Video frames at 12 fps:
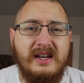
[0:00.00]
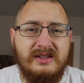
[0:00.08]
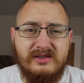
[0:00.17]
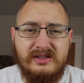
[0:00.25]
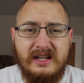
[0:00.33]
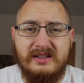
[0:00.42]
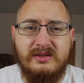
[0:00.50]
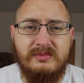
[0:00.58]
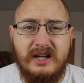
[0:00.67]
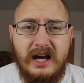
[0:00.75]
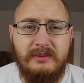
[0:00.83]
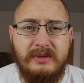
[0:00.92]
so take some
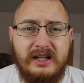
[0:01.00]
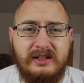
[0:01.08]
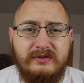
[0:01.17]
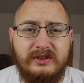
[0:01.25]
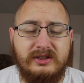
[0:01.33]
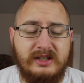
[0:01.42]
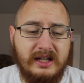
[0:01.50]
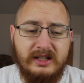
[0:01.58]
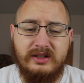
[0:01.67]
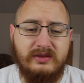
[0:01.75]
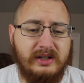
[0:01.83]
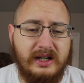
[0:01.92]
time out of your day
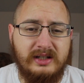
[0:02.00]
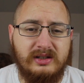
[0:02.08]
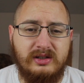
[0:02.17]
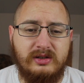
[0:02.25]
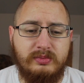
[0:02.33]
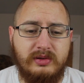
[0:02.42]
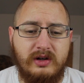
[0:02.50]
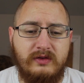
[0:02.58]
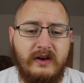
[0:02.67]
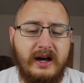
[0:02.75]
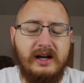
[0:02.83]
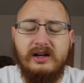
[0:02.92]
to create a little
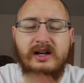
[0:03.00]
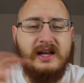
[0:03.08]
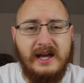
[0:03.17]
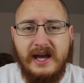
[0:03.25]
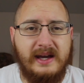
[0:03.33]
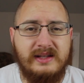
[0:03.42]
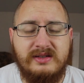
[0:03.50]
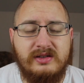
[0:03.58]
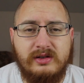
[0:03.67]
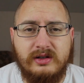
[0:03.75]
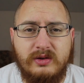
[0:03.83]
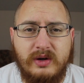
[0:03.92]
profile,
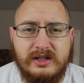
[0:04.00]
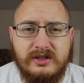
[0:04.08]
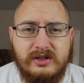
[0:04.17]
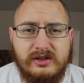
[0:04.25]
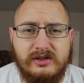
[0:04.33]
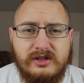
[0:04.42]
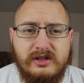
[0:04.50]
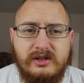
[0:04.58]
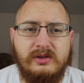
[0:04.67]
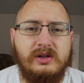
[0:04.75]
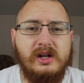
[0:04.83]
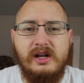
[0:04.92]
answer a question or
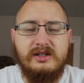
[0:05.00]
two,